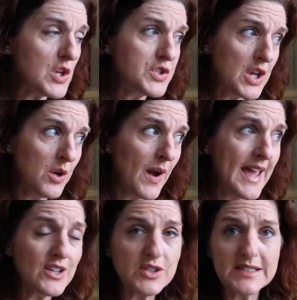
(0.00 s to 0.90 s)
So I
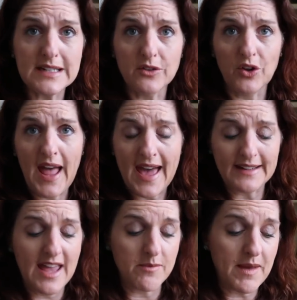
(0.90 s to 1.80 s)
actually did a little
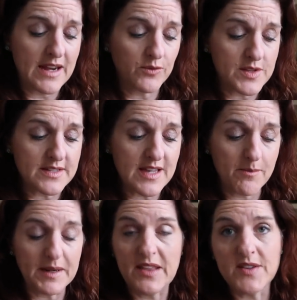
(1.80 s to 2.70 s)
ad campaign for this
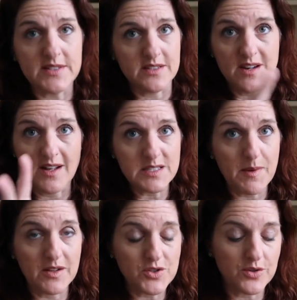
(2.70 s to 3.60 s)
company. This is not
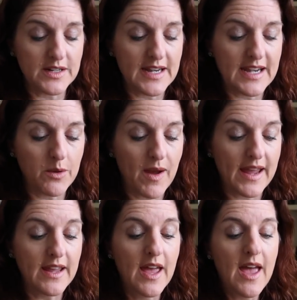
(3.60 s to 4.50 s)
sponsored in any
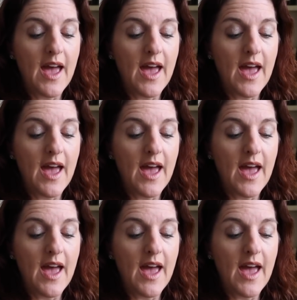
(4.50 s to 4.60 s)
way.